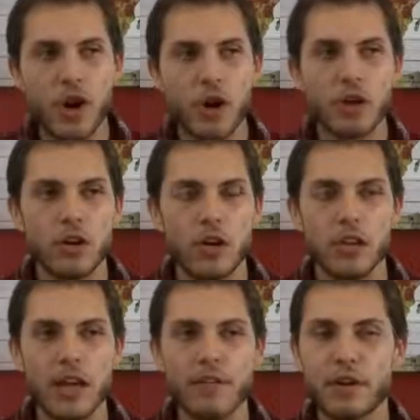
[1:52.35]
Article
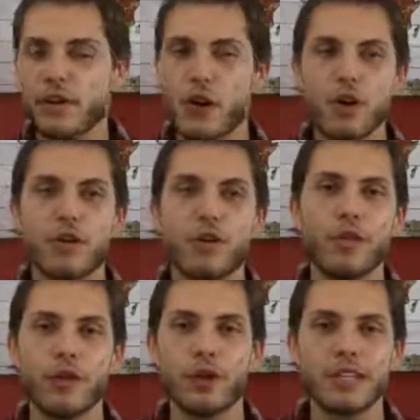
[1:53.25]
11 and Article
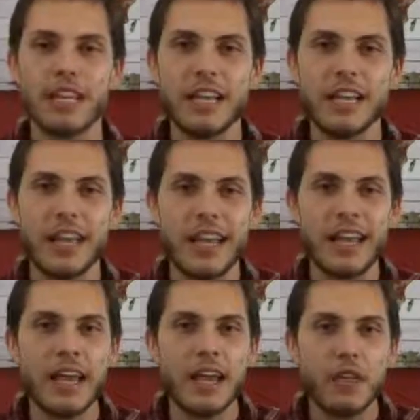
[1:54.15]
13 and